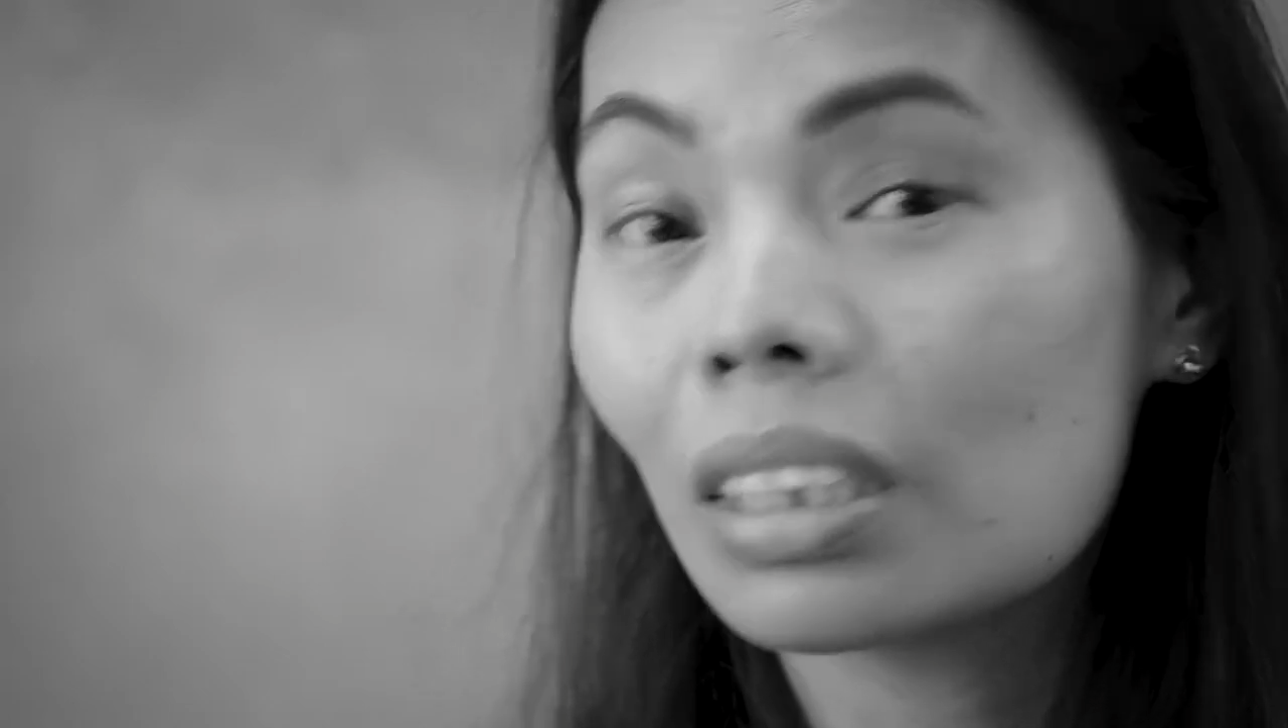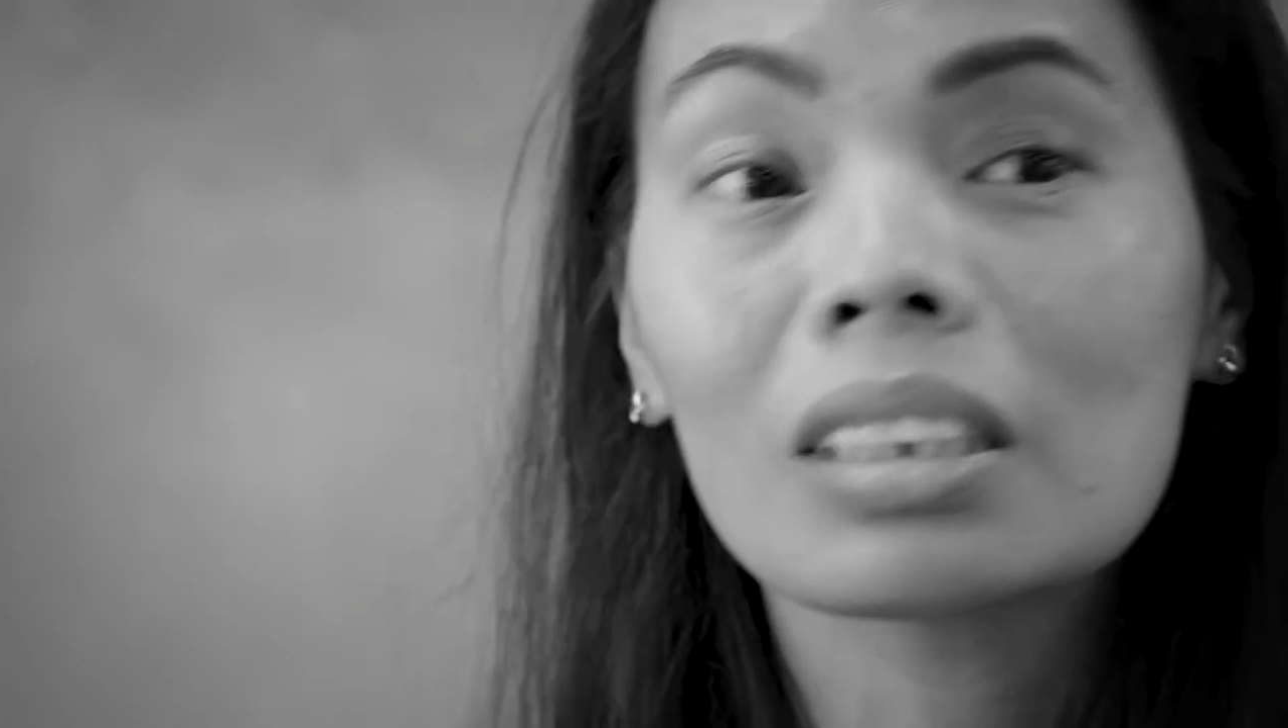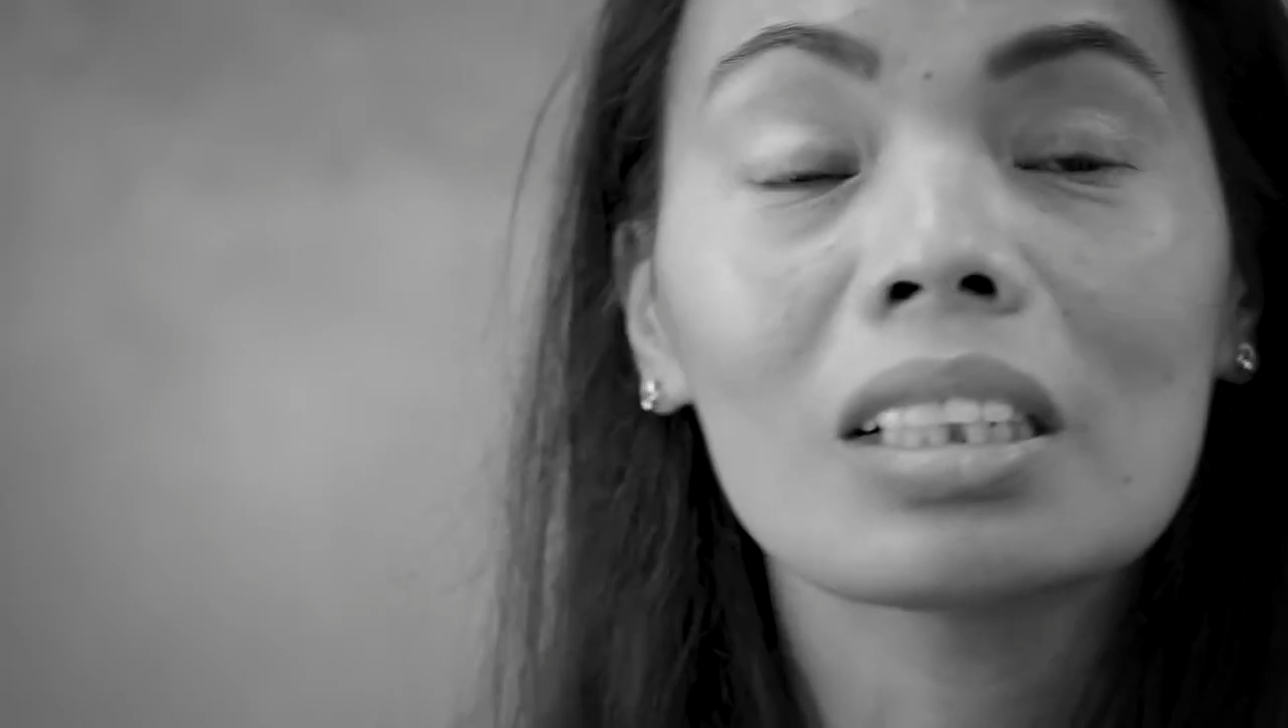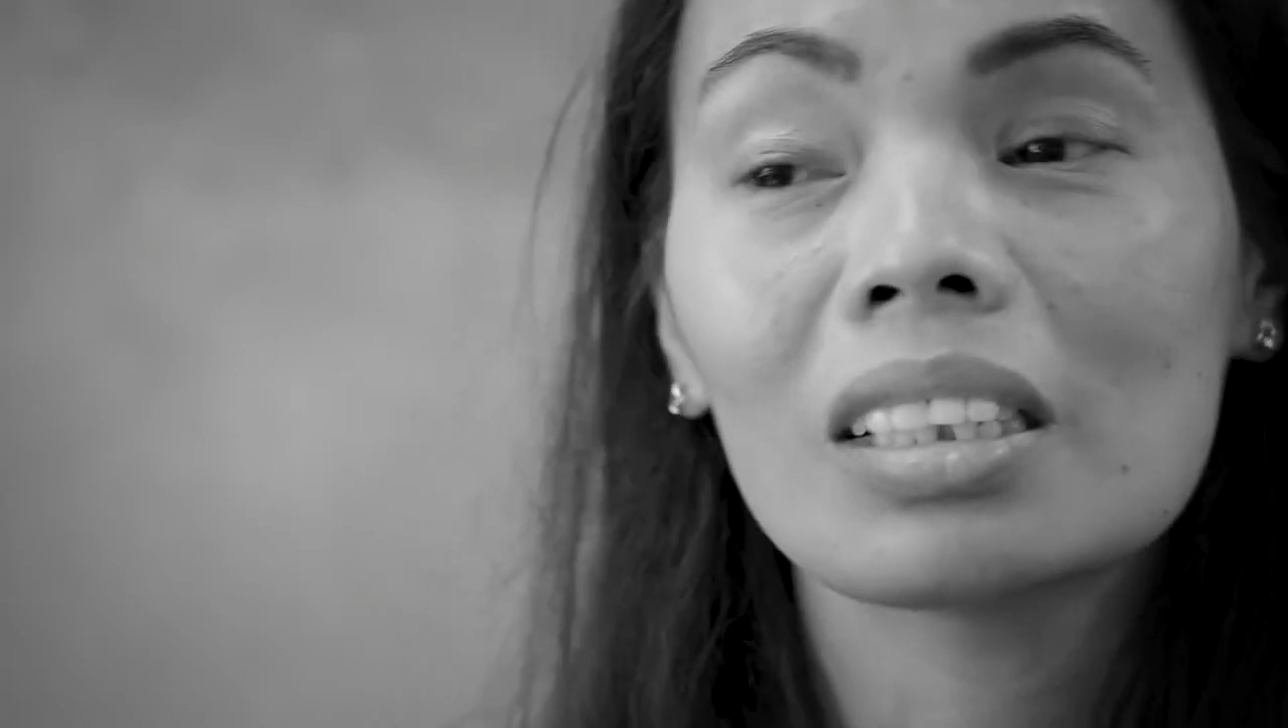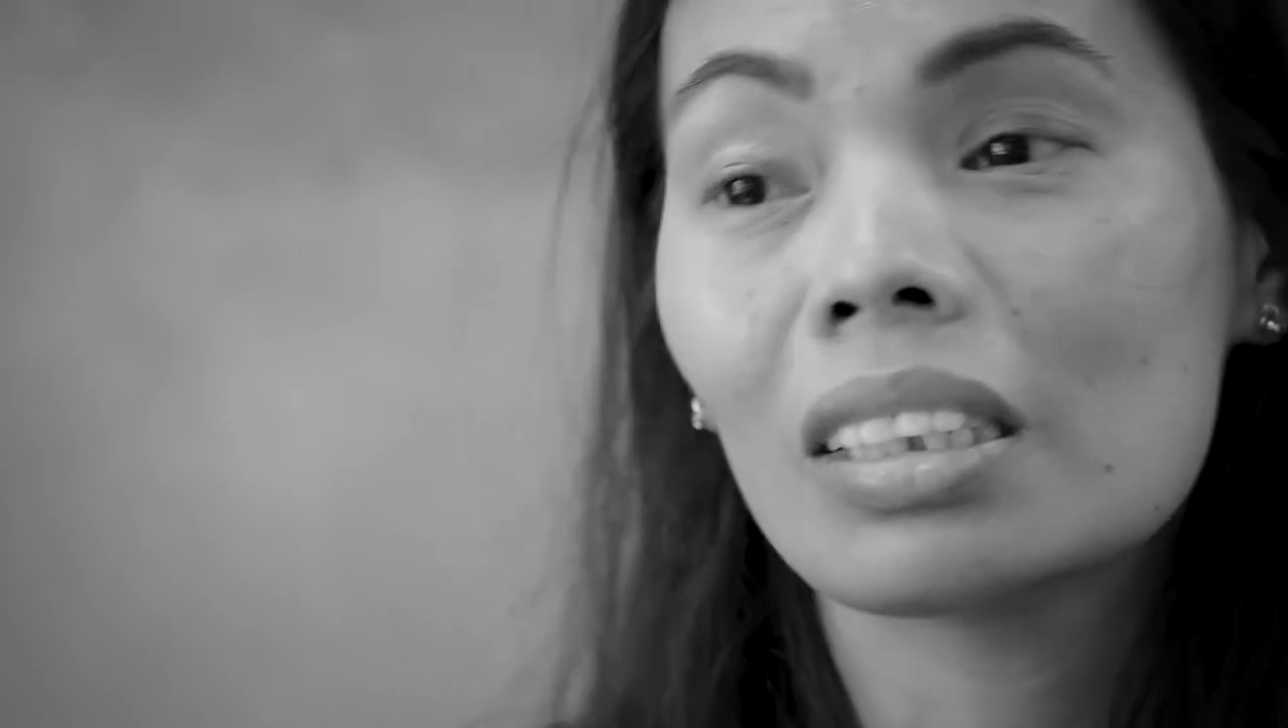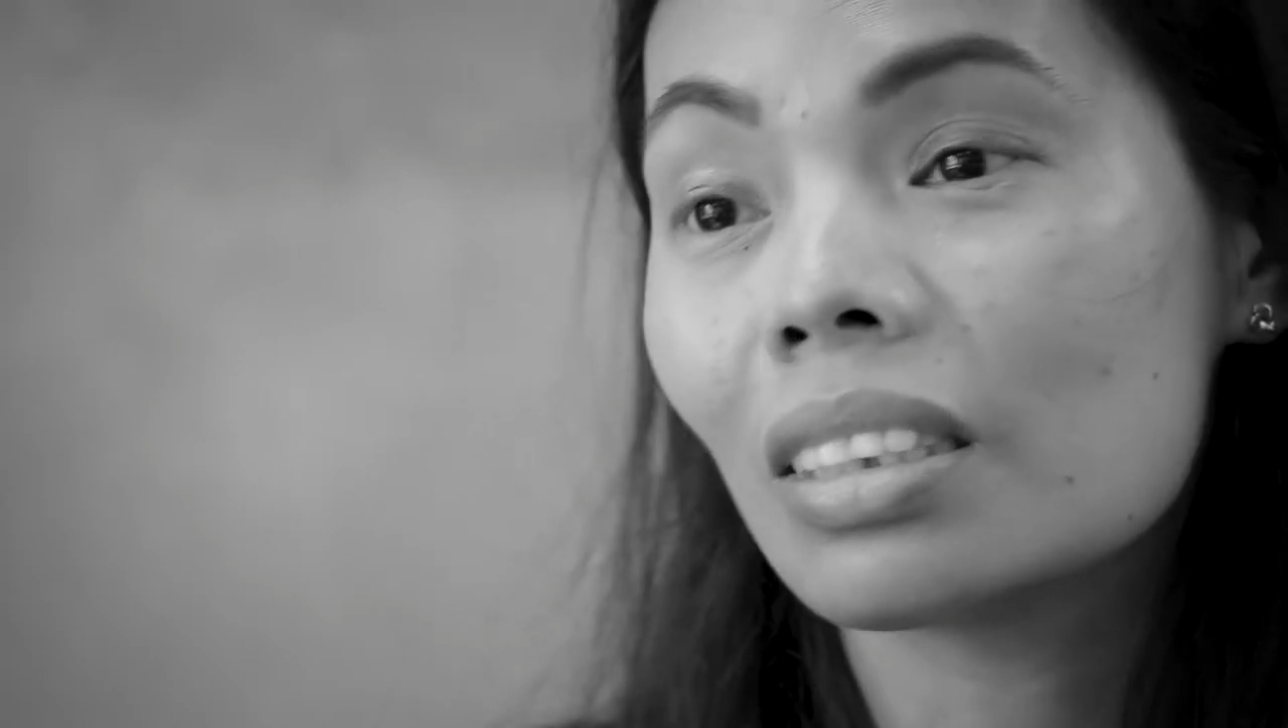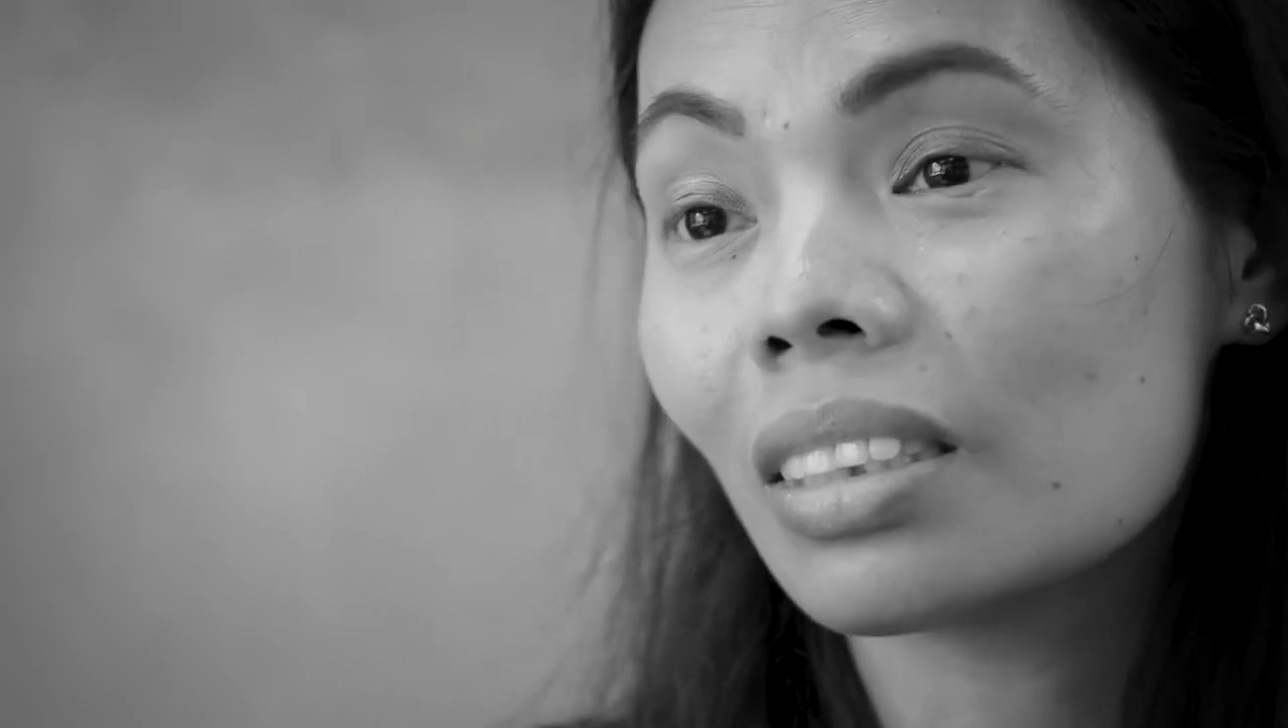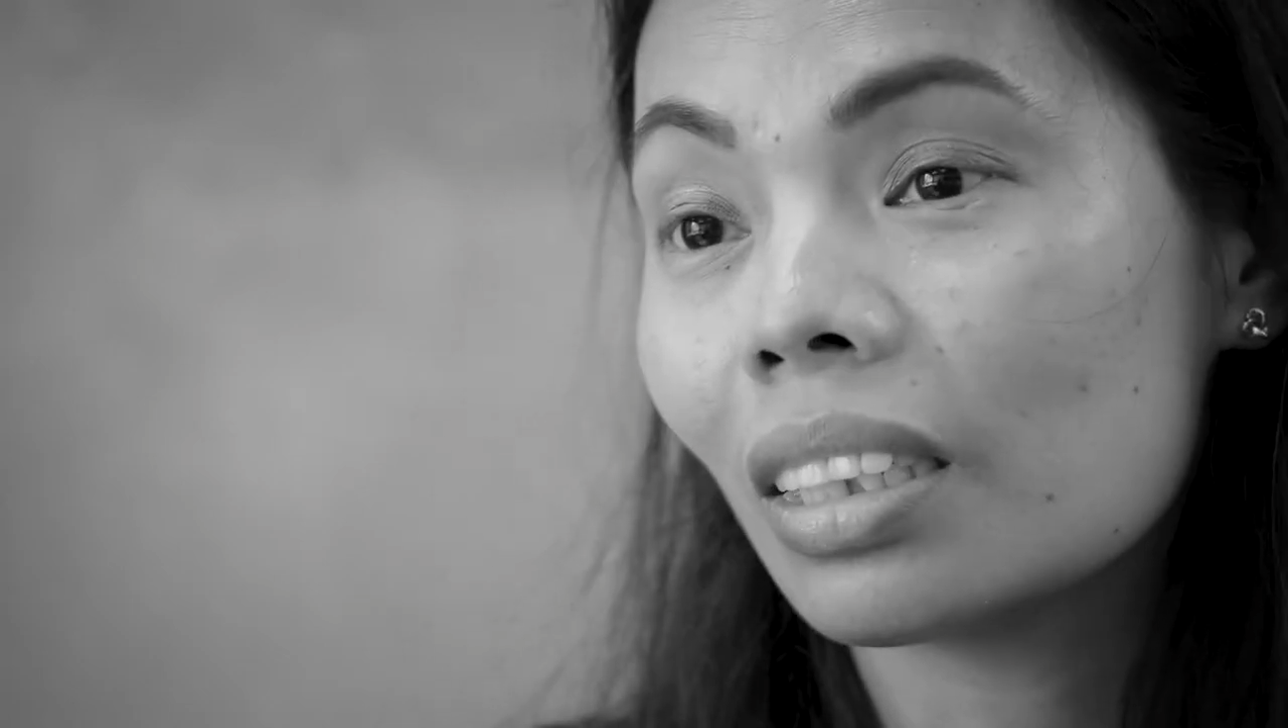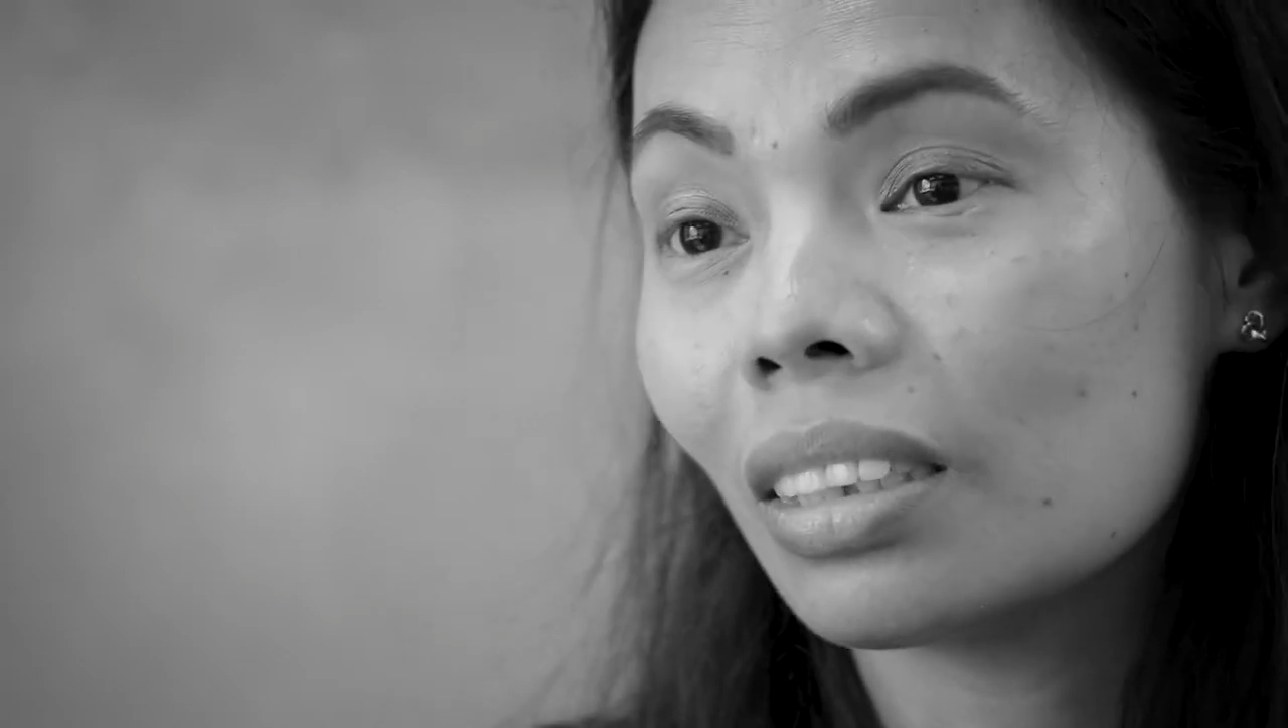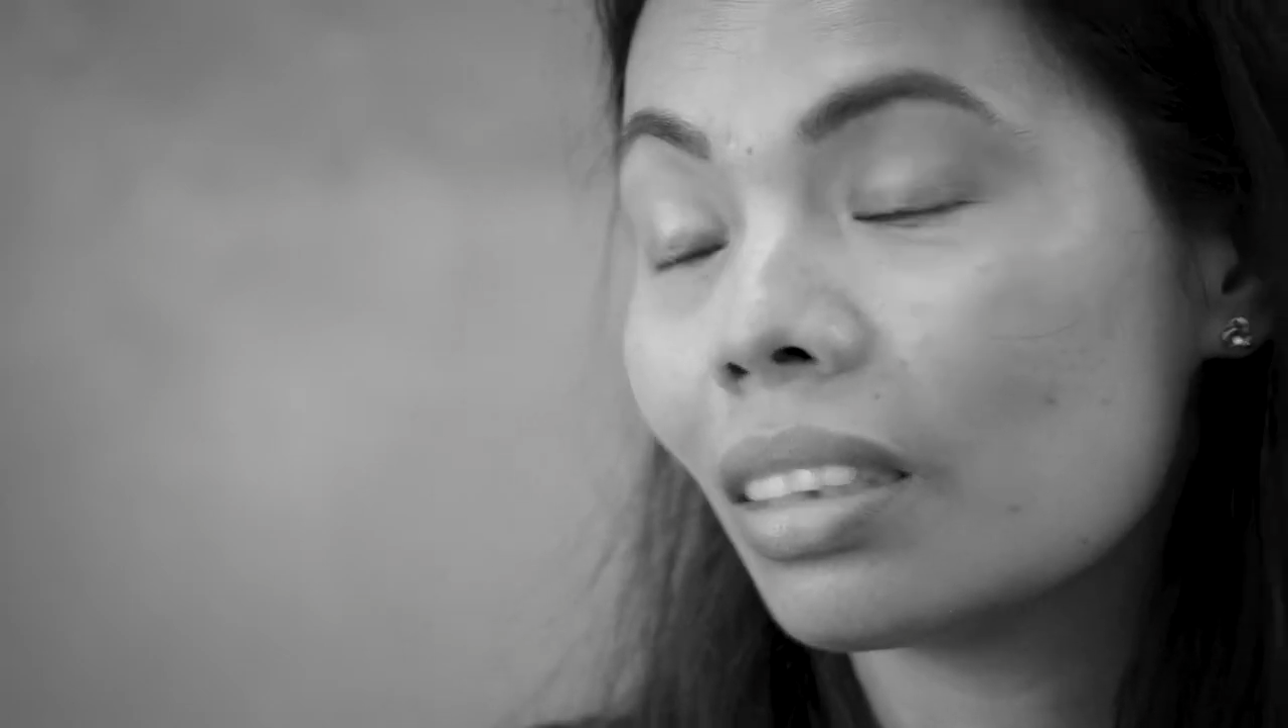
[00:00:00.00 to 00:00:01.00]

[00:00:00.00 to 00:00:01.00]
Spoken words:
eating inside,